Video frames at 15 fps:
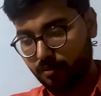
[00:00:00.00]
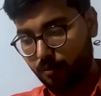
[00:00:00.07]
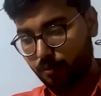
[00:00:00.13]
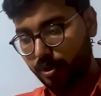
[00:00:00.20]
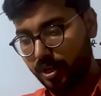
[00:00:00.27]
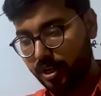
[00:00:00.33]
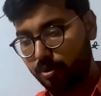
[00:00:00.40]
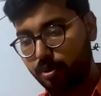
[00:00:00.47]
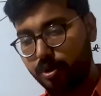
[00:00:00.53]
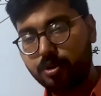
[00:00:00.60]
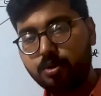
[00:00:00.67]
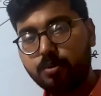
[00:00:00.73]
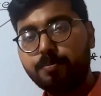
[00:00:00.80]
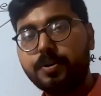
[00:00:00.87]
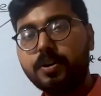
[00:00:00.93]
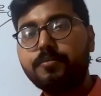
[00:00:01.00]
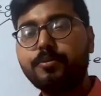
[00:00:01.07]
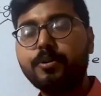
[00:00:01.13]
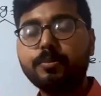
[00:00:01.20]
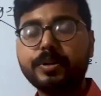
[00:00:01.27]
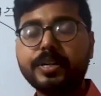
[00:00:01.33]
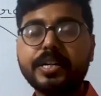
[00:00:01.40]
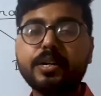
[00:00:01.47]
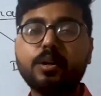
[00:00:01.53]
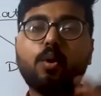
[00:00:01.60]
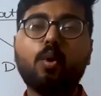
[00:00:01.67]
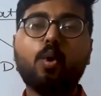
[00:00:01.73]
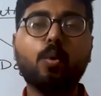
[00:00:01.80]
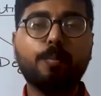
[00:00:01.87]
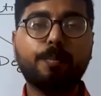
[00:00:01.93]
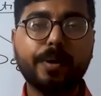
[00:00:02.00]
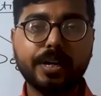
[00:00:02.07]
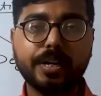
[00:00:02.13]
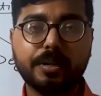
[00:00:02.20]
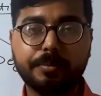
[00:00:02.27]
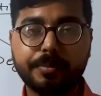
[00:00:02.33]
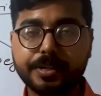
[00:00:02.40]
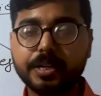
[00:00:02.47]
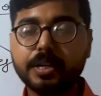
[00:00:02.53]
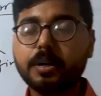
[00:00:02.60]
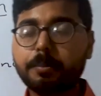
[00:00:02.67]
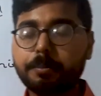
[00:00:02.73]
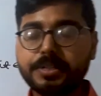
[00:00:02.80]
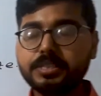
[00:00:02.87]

we are going to perform in an open limit,